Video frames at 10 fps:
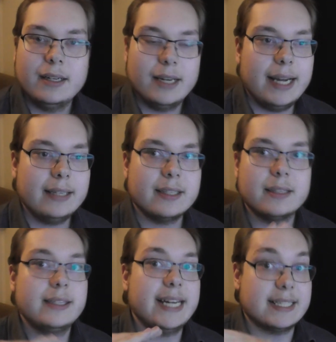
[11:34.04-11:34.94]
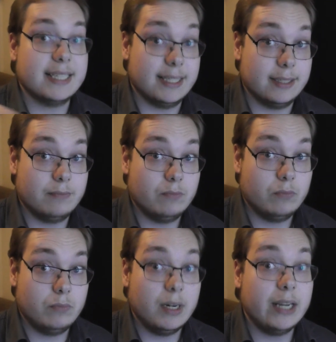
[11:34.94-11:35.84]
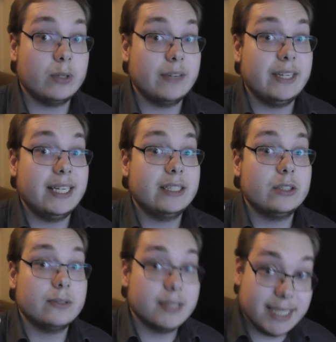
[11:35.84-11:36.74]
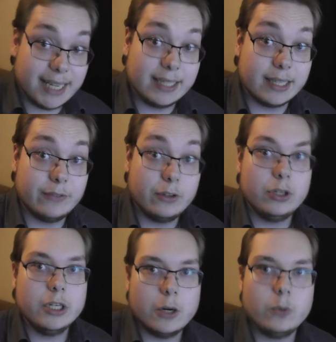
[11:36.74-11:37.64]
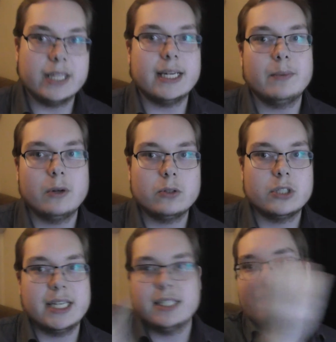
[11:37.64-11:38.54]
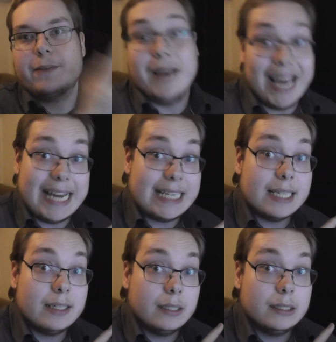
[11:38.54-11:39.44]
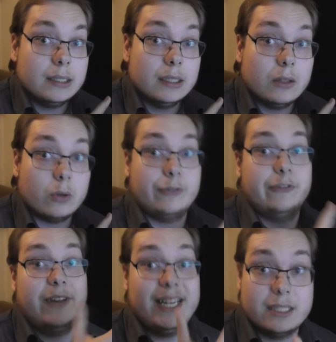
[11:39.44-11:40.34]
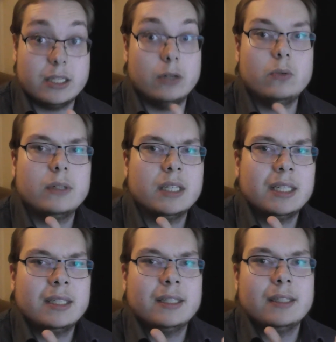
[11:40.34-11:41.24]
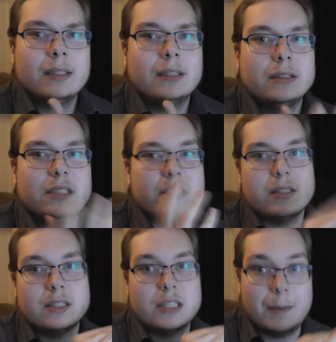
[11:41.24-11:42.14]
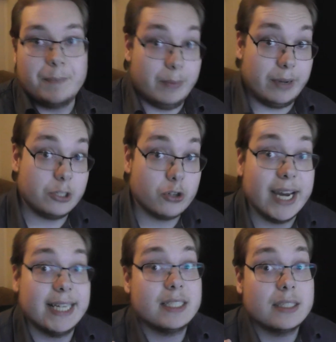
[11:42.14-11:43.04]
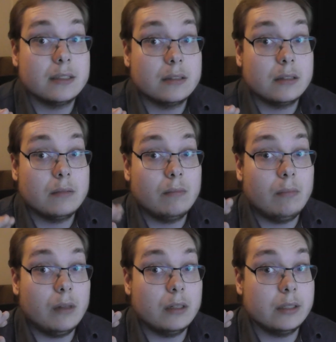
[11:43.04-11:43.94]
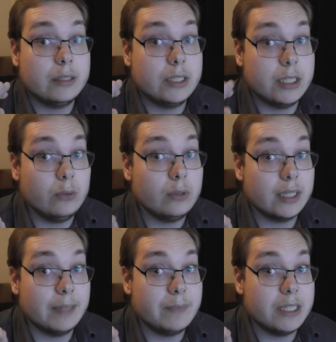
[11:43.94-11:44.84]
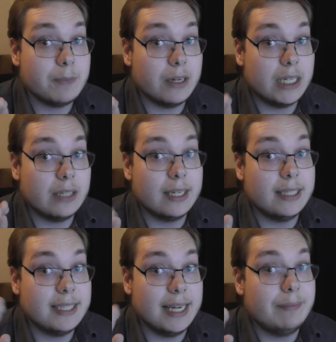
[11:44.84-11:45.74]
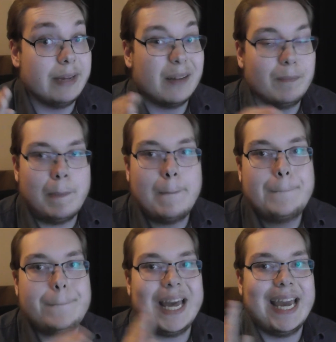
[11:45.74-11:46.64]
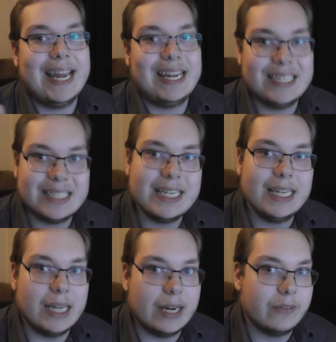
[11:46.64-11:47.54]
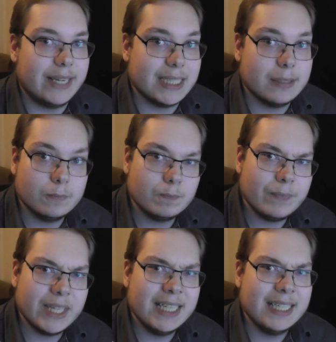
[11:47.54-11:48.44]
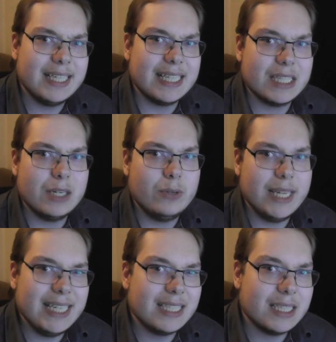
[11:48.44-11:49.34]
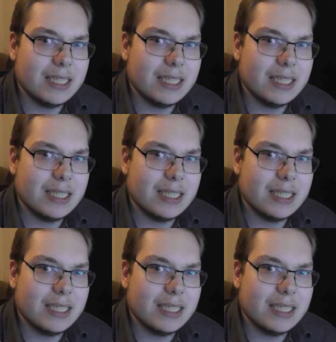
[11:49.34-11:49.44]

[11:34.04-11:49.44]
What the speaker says: And that's it. I don't even need to tell it. If you know that I'm going to say something bad, or think so, just stop me in my tracks. Don't let me spout it out and then make a big deal out of it. That's no need.